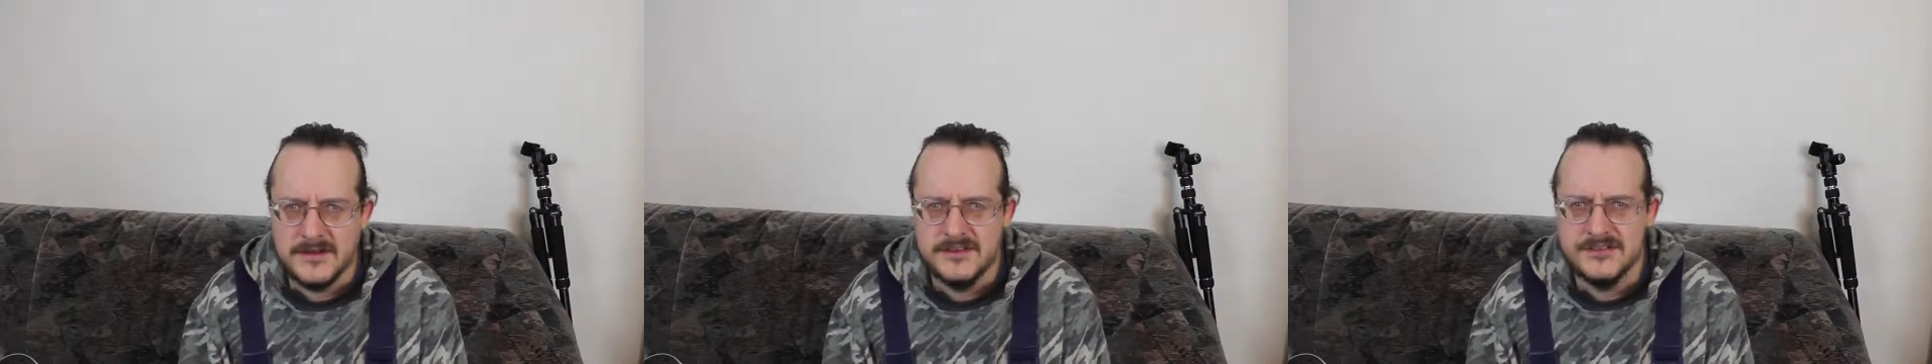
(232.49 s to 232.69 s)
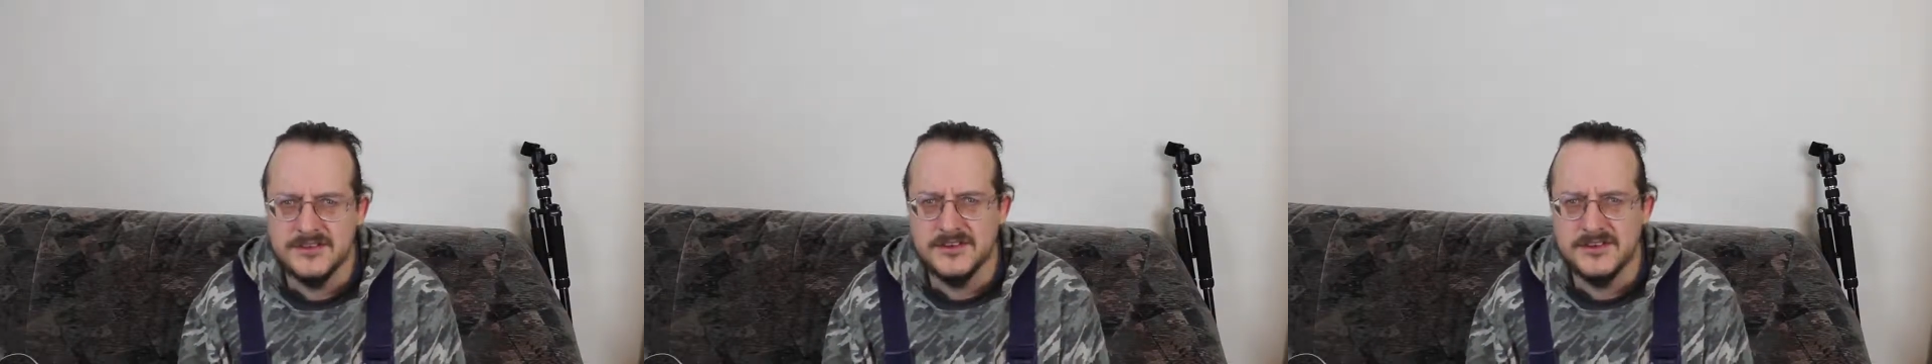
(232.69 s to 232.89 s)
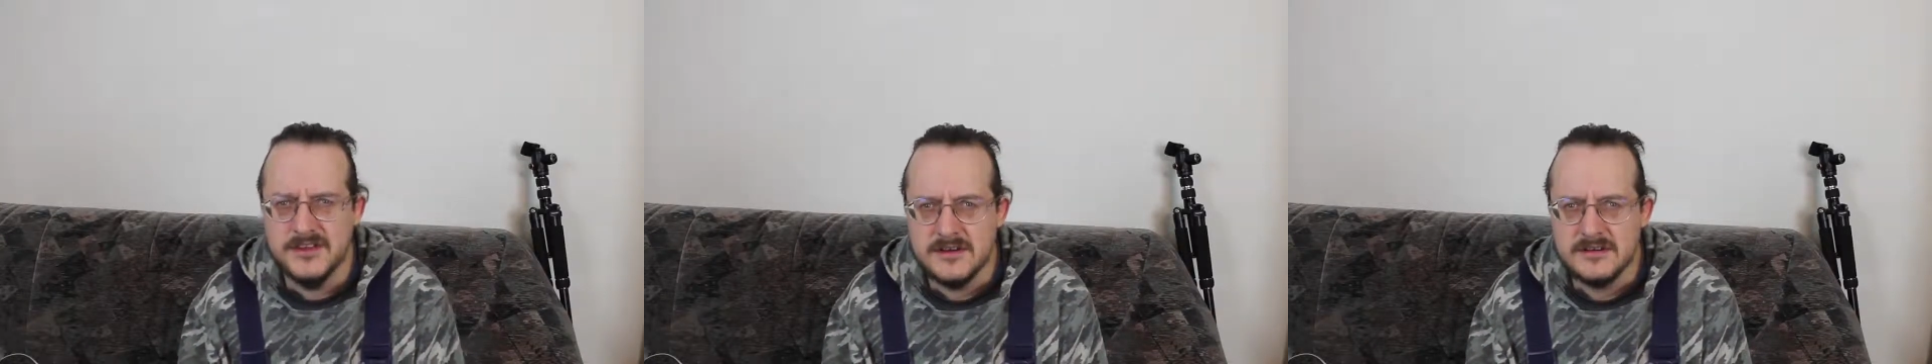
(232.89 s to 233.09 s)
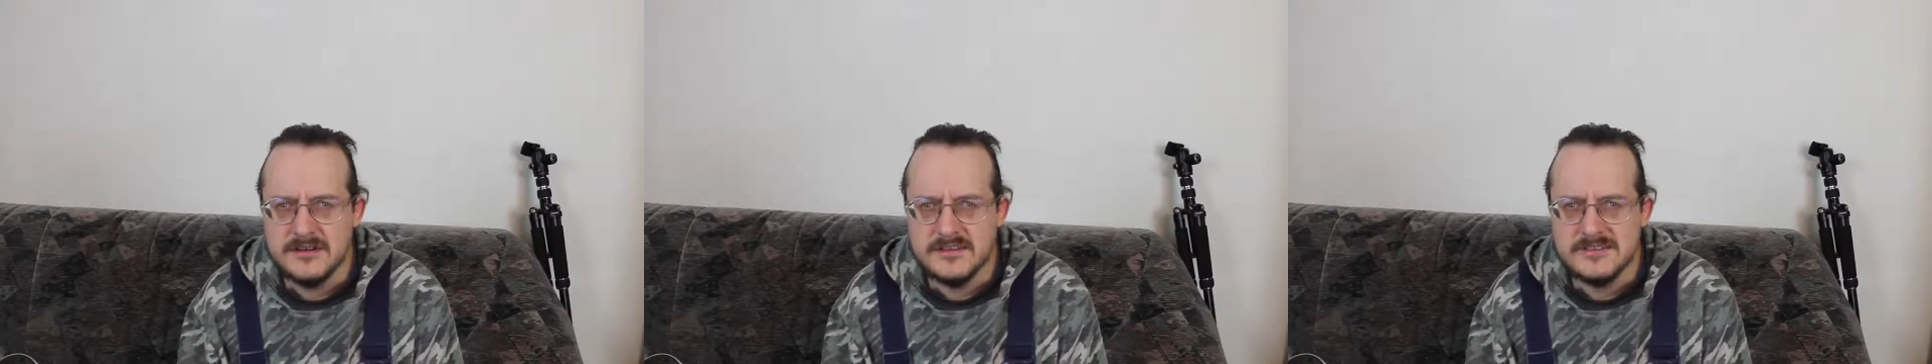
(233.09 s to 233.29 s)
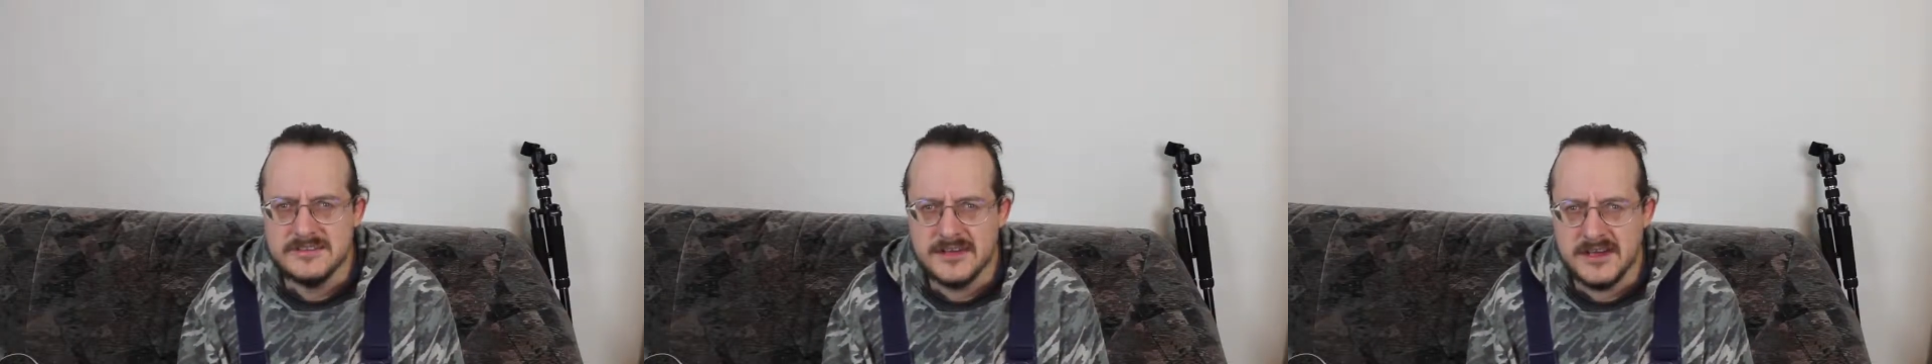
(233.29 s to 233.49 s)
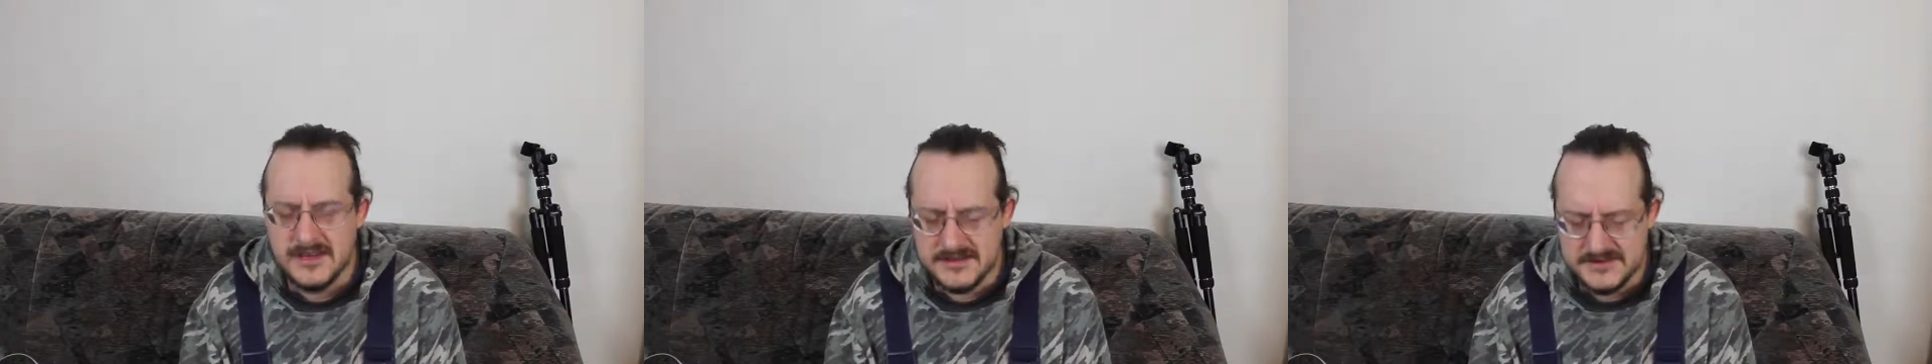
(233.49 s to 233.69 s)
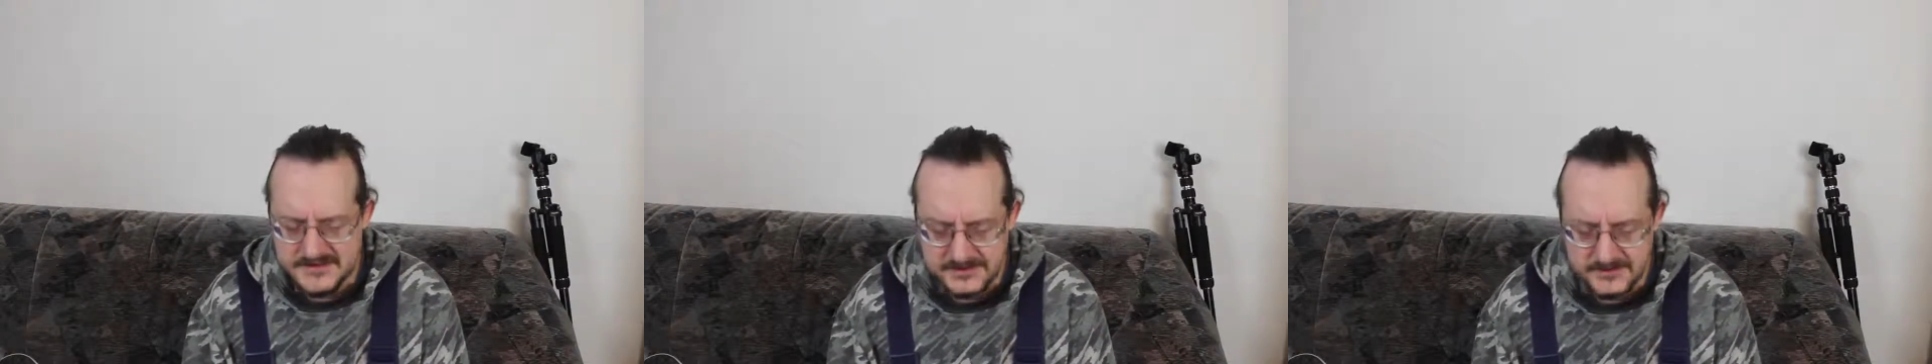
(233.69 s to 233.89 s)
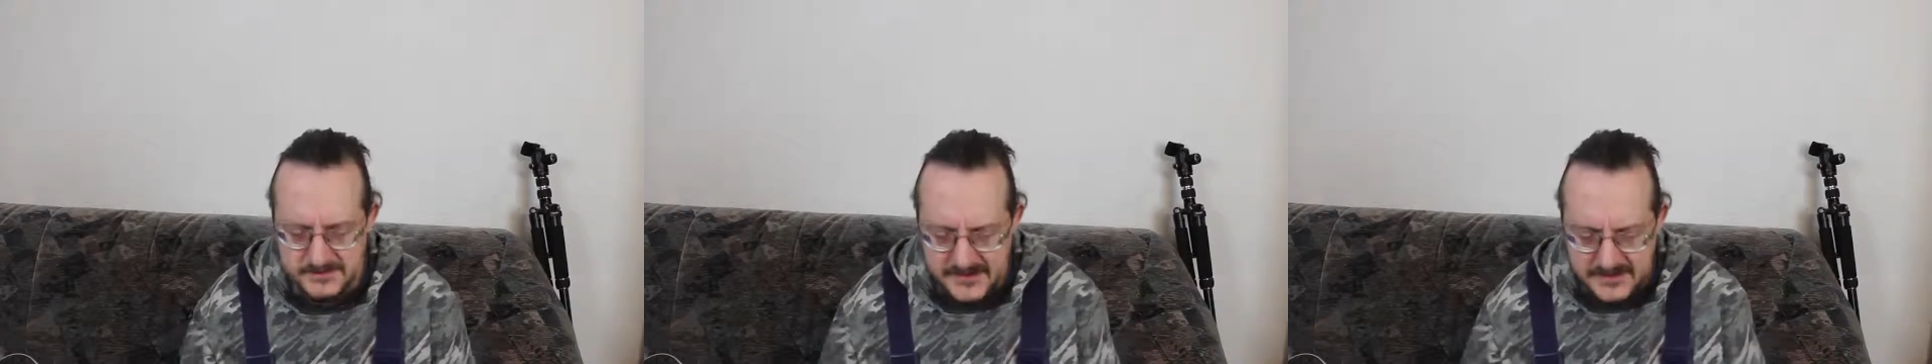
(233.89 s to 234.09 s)
engineering side,
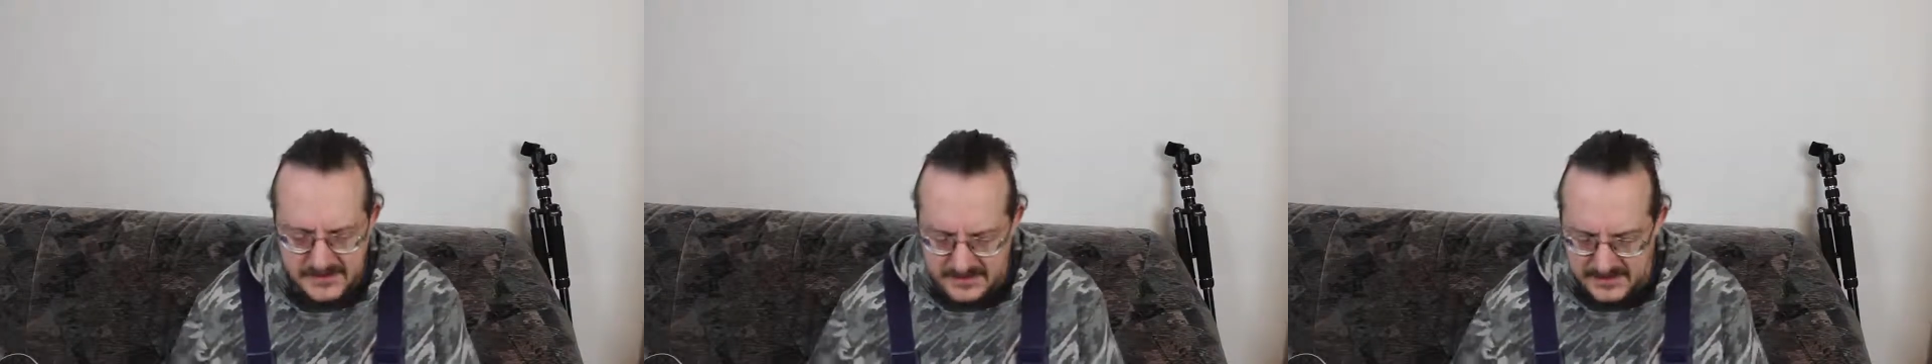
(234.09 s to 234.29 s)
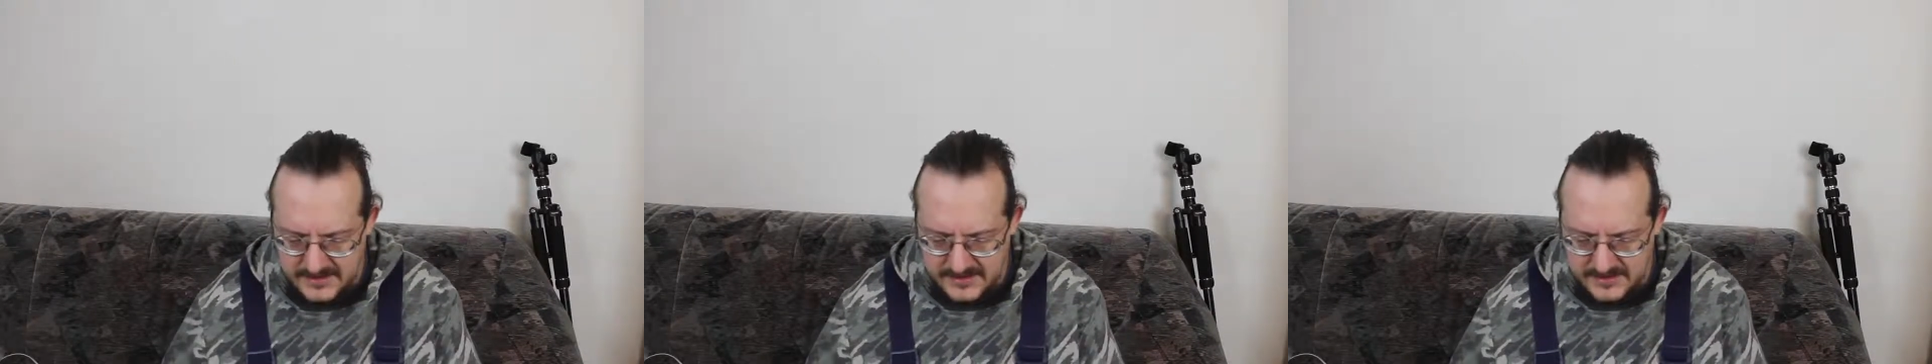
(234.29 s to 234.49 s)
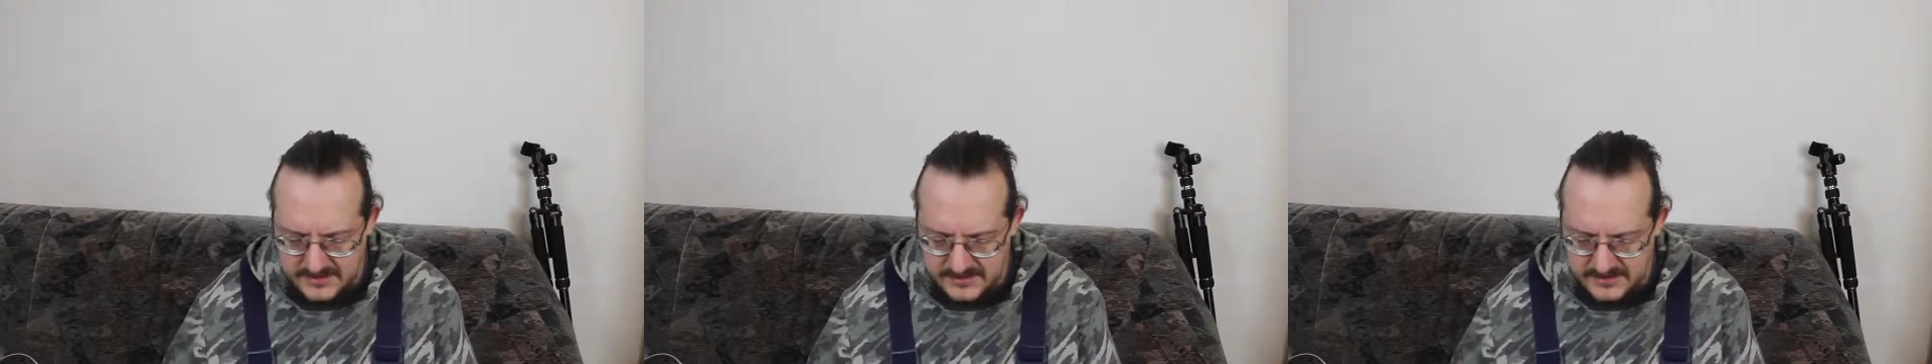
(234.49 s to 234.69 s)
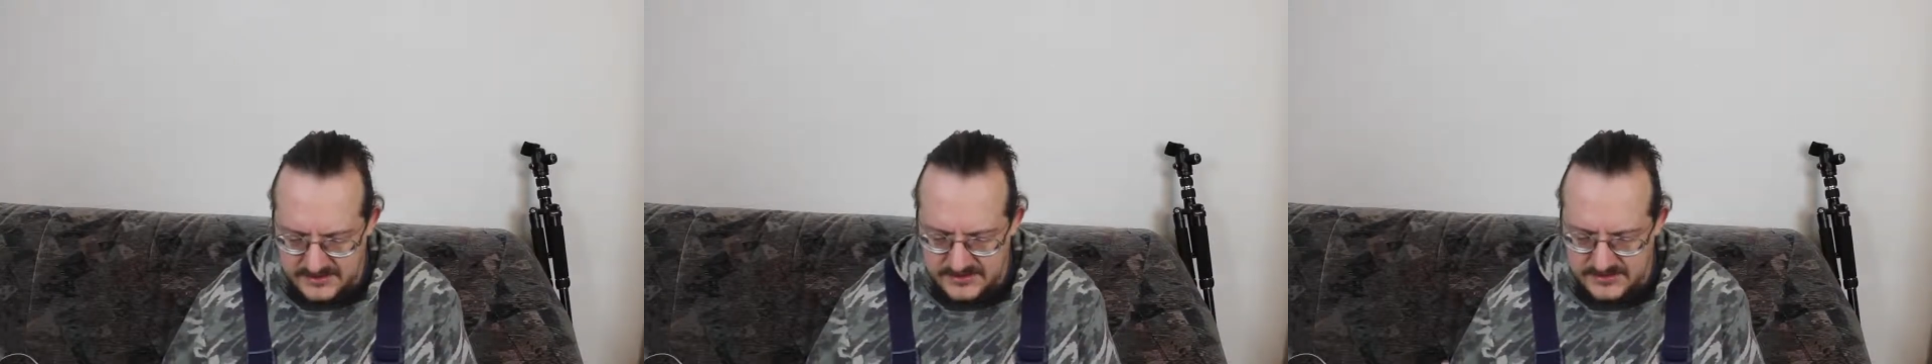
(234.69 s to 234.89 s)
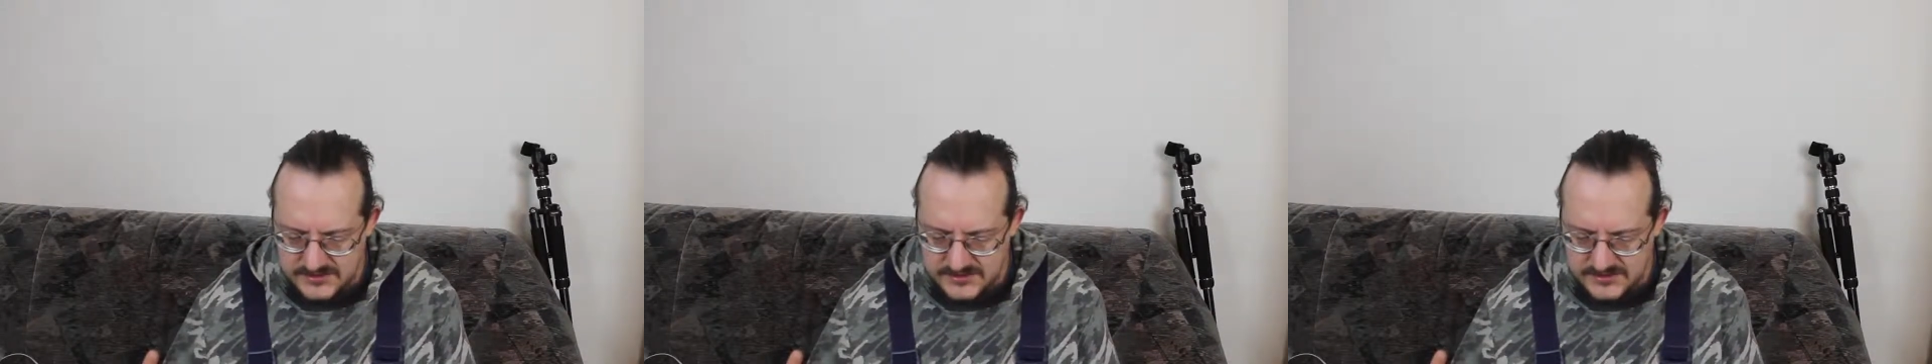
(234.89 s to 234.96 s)
so making